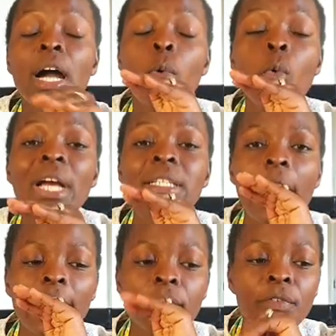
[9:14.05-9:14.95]
what
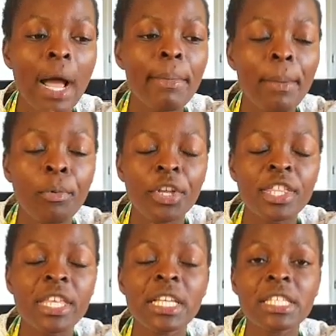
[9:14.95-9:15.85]
I've come up
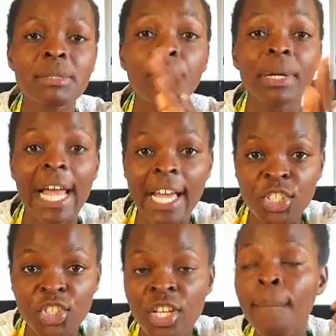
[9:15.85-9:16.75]
with is
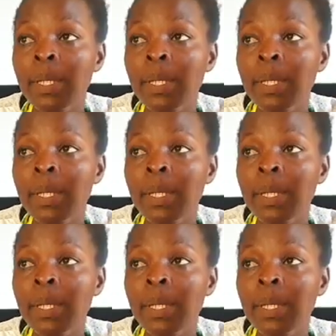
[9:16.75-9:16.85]
brunch.